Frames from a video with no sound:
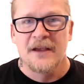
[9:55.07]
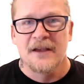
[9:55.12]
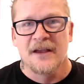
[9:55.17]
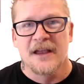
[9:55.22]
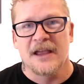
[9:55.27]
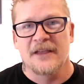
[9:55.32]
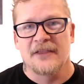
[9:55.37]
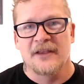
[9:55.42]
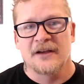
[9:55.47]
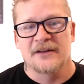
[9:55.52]

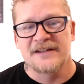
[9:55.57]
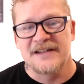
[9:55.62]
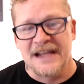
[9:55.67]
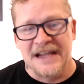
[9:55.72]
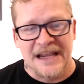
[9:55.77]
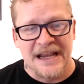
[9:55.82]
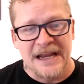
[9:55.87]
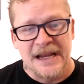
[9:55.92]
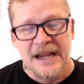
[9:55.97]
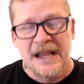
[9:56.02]
in the
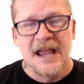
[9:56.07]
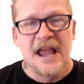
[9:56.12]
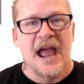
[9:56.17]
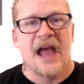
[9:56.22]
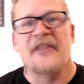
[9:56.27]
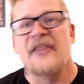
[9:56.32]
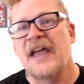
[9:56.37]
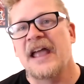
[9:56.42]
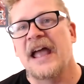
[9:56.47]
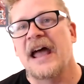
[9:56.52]
dinghy
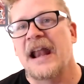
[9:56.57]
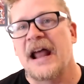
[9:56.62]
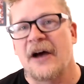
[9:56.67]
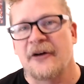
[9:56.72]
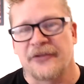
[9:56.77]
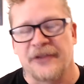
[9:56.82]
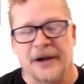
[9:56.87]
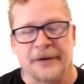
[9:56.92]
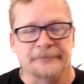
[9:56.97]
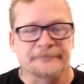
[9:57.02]
and they head
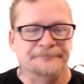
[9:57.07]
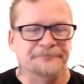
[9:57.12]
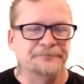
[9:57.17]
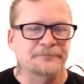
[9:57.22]
out there.